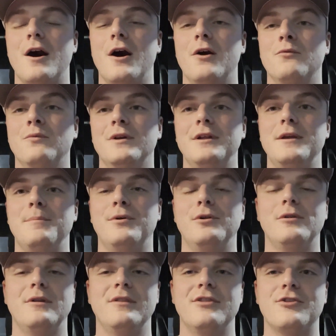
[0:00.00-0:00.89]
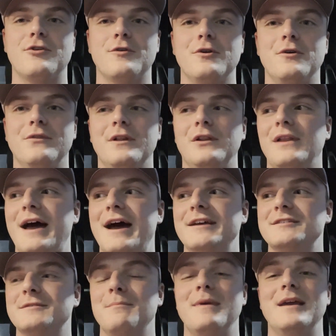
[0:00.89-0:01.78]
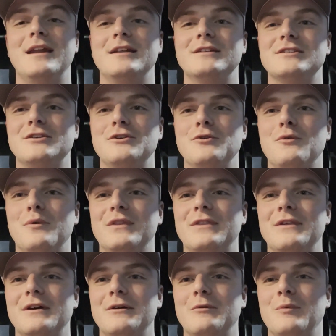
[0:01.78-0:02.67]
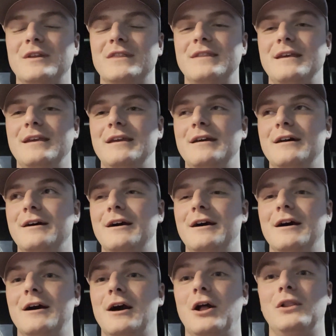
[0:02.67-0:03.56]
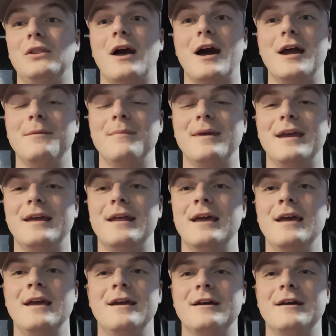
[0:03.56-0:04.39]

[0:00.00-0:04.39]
really pulling through on the last minute too with the alignment.